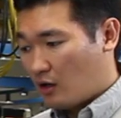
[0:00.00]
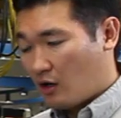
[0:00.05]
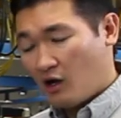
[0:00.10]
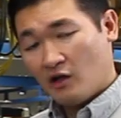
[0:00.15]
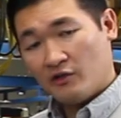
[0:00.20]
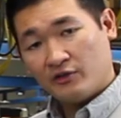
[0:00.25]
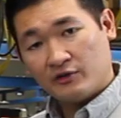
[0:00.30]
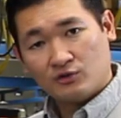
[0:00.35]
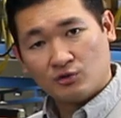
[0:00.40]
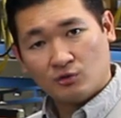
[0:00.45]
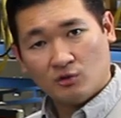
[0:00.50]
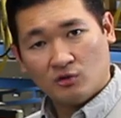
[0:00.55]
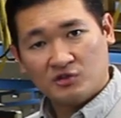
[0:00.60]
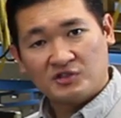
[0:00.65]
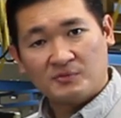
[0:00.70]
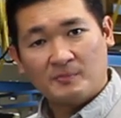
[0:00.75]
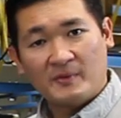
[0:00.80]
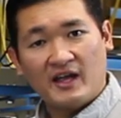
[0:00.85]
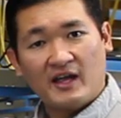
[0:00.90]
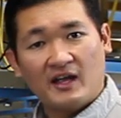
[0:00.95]
Other
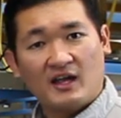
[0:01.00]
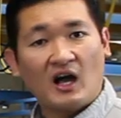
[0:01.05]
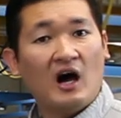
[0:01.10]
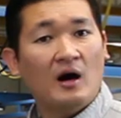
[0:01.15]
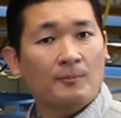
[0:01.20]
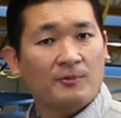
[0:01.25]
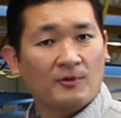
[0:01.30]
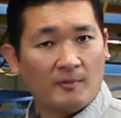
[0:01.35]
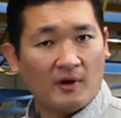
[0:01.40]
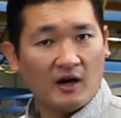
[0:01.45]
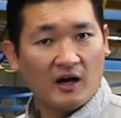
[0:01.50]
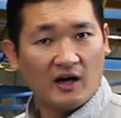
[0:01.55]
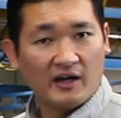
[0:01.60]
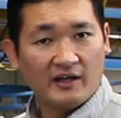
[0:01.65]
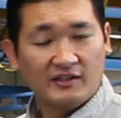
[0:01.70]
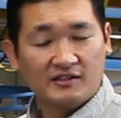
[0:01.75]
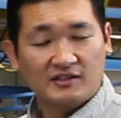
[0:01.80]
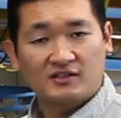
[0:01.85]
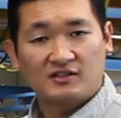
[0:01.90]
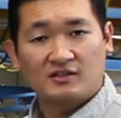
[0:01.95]
tools may
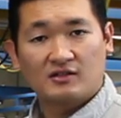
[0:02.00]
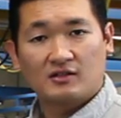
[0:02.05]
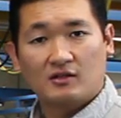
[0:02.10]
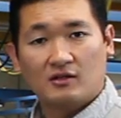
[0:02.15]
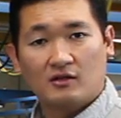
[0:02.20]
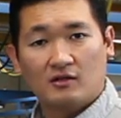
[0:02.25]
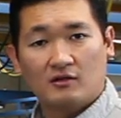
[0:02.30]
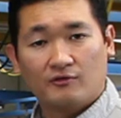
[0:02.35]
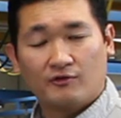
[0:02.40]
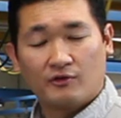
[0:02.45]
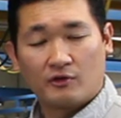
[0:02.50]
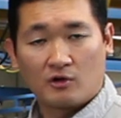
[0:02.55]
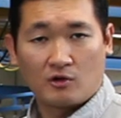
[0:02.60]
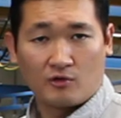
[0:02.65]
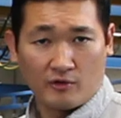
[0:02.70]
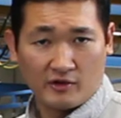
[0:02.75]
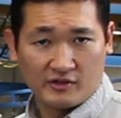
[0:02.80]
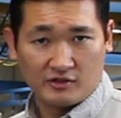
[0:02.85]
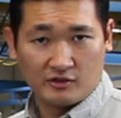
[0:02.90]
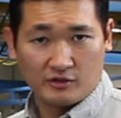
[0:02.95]
compromise
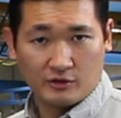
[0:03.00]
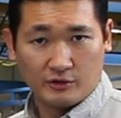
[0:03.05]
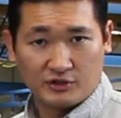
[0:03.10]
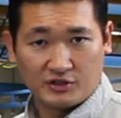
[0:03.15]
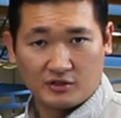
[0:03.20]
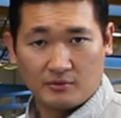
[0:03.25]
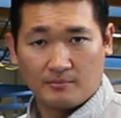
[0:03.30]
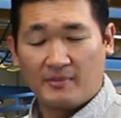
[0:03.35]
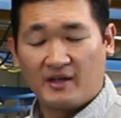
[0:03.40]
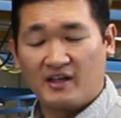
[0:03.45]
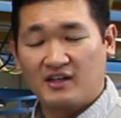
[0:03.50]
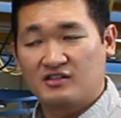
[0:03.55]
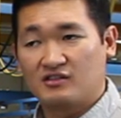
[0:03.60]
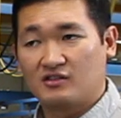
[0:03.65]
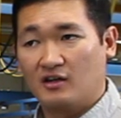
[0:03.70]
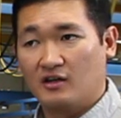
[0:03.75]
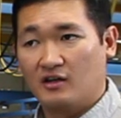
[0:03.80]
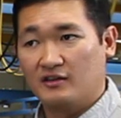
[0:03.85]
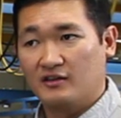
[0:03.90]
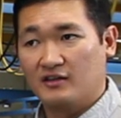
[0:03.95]
vertical resolution based
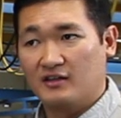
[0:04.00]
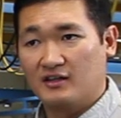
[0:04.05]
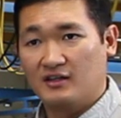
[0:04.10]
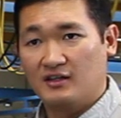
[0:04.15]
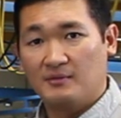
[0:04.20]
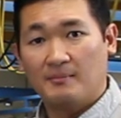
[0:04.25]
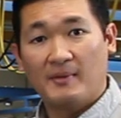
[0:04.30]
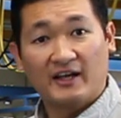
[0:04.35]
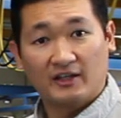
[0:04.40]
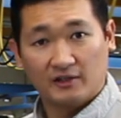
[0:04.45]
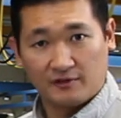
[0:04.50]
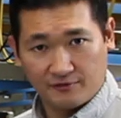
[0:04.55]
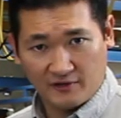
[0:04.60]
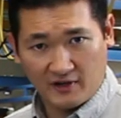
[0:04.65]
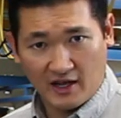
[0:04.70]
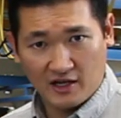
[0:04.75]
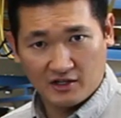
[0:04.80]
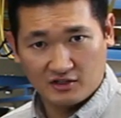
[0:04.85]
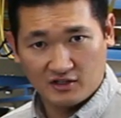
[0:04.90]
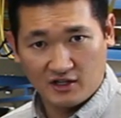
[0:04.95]
on the
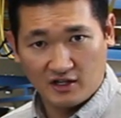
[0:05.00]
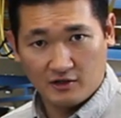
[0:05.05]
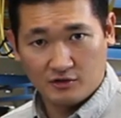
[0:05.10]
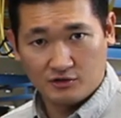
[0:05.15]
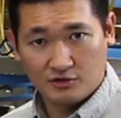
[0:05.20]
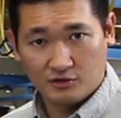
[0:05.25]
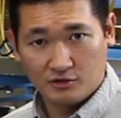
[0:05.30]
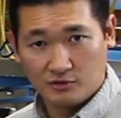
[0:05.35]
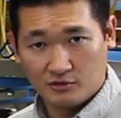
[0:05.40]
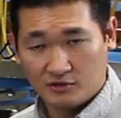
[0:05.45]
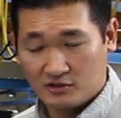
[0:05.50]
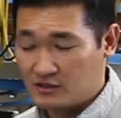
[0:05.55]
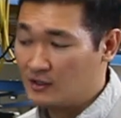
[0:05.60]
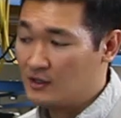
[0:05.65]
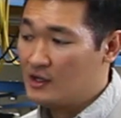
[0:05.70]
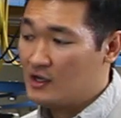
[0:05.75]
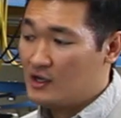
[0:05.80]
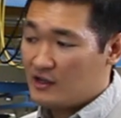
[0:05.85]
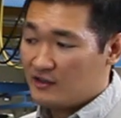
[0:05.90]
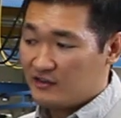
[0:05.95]
magnification that you choose.
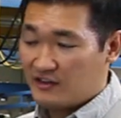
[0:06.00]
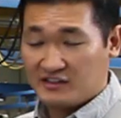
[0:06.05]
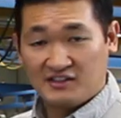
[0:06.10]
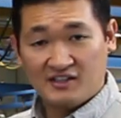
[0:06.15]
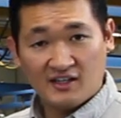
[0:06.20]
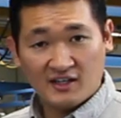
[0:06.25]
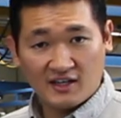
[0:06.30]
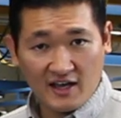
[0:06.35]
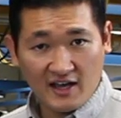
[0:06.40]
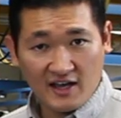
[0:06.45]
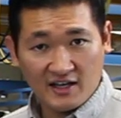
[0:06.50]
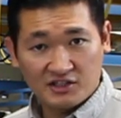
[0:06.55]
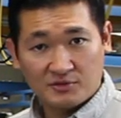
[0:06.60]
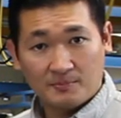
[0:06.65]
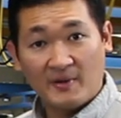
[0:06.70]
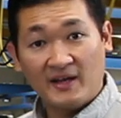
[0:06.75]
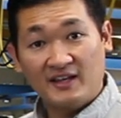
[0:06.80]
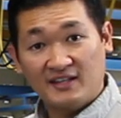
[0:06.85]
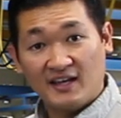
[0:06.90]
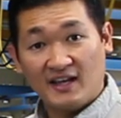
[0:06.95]
The ZeGage
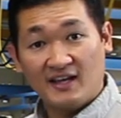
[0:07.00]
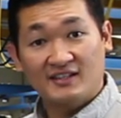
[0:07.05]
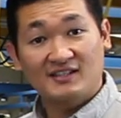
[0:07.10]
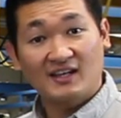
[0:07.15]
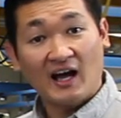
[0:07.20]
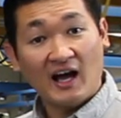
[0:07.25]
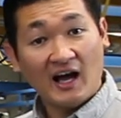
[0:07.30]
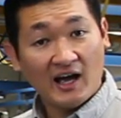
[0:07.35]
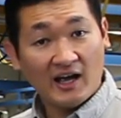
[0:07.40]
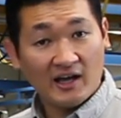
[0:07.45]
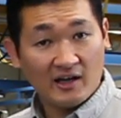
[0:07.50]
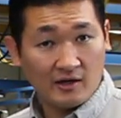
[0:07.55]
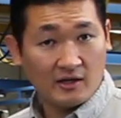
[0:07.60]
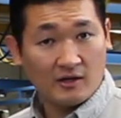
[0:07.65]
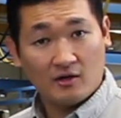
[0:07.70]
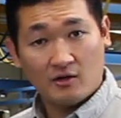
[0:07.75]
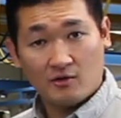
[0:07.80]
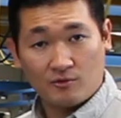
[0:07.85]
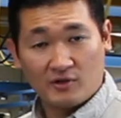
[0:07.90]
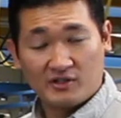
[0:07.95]
maintains high
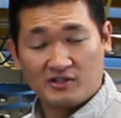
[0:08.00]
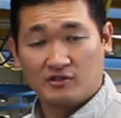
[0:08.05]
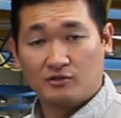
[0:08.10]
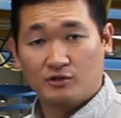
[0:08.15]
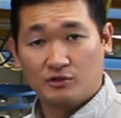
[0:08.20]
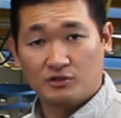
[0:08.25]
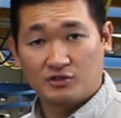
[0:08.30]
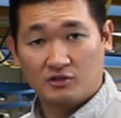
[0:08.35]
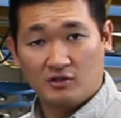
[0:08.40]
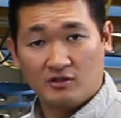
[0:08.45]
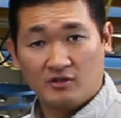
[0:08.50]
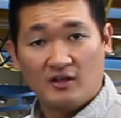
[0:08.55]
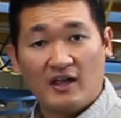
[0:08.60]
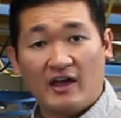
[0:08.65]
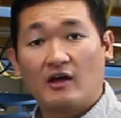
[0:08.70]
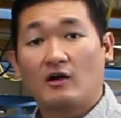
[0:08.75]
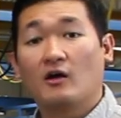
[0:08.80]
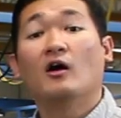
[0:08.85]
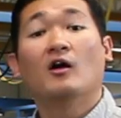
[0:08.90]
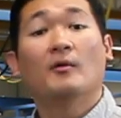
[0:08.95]
resolution
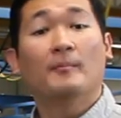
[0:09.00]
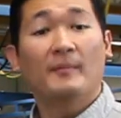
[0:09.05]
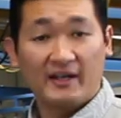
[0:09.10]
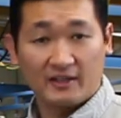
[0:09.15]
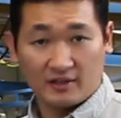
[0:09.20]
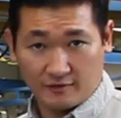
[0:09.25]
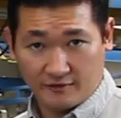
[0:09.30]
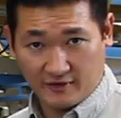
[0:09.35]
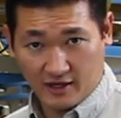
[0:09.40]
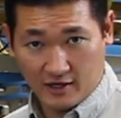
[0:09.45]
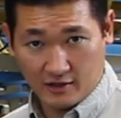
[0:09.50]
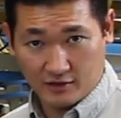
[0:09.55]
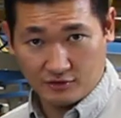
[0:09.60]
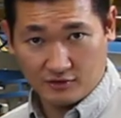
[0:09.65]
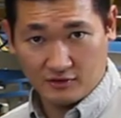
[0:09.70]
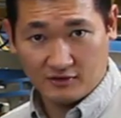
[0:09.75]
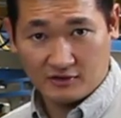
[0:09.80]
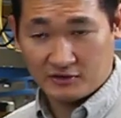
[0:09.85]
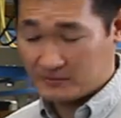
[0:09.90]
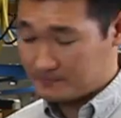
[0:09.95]
at all
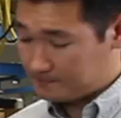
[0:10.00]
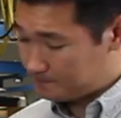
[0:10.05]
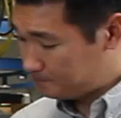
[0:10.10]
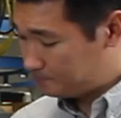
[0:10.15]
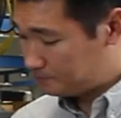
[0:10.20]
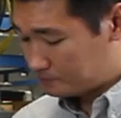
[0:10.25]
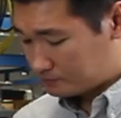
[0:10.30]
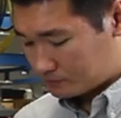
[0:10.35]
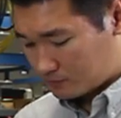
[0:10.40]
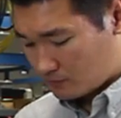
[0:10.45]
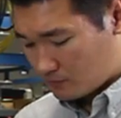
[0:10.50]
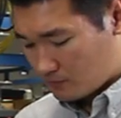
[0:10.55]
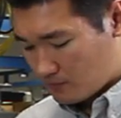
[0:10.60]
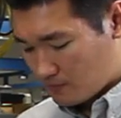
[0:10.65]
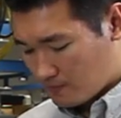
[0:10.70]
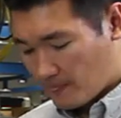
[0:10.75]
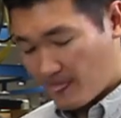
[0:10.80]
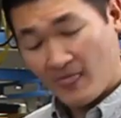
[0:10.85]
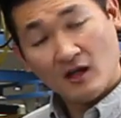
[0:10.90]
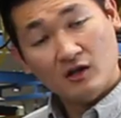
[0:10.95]
magnifications.
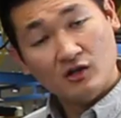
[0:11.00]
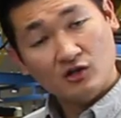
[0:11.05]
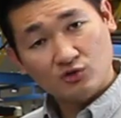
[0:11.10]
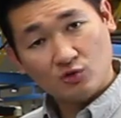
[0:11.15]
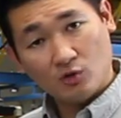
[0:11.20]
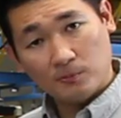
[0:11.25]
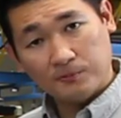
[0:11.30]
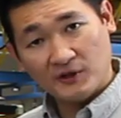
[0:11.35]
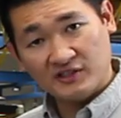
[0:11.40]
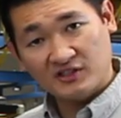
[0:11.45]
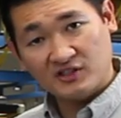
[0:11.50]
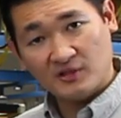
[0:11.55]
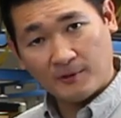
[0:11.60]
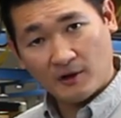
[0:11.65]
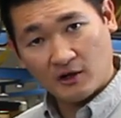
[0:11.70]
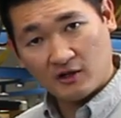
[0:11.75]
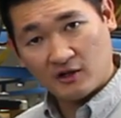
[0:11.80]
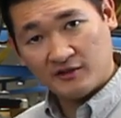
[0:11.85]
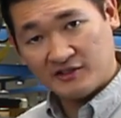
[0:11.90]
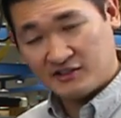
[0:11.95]
So we'll place the
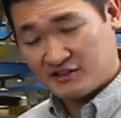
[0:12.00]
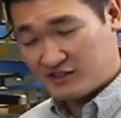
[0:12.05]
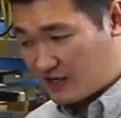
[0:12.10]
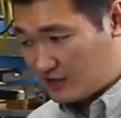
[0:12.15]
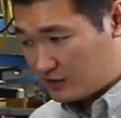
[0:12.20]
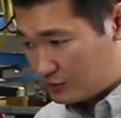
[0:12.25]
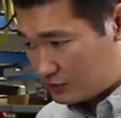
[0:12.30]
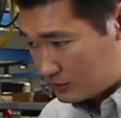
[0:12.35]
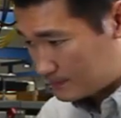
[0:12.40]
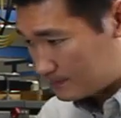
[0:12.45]
part on the stage,